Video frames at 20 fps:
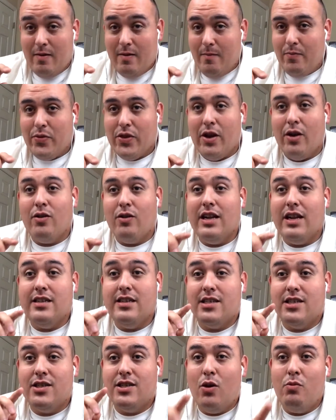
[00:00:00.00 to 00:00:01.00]
There is
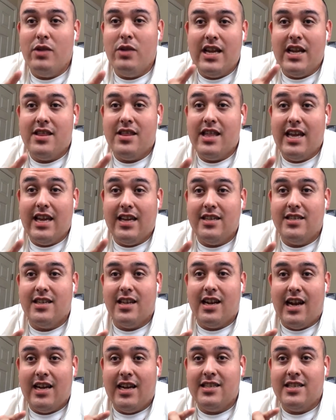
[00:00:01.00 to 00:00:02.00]
so many things that
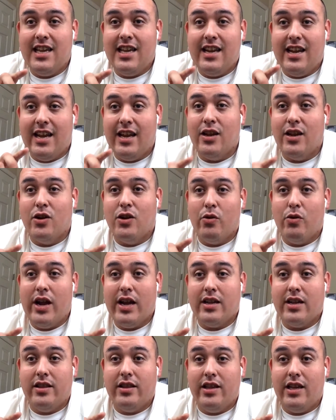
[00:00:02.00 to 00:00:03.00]
I said
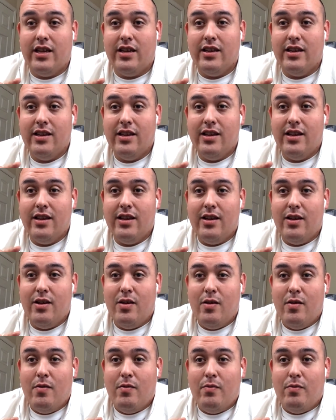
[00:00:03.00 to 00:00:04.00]
incorrectly
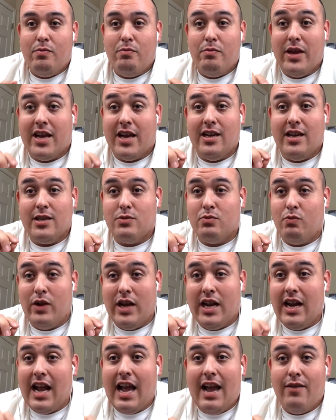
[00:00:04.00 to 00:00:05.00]
because we
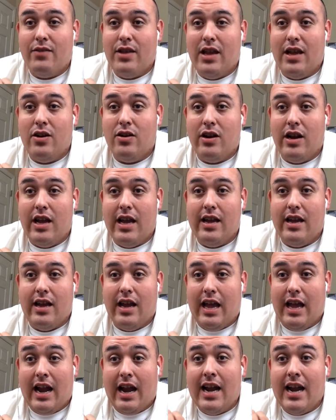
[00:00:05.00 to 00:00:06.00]
didn't have the internet
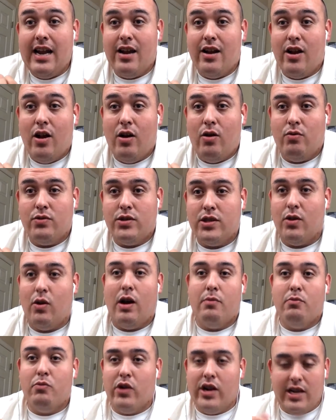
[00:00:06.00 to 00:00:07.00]
and I didn't know. So I'm
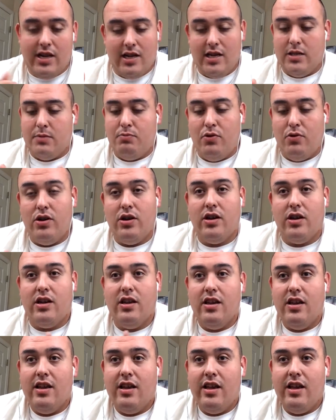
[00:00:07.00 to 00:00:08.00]
reading this book,
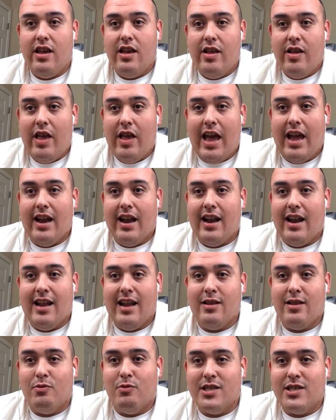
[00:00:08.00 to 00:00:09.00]
and there
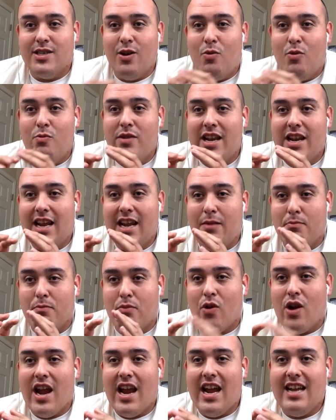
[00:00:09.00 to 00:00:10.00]
were so many
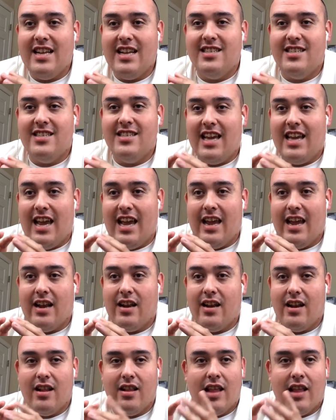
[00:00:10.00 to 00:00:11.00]
brands and
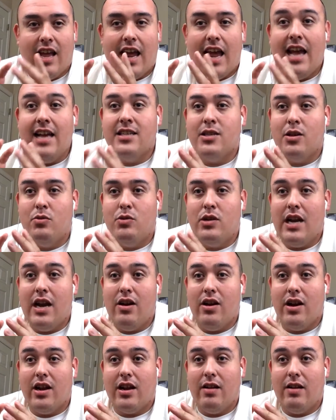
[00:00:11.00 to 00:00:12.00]
like esoteric.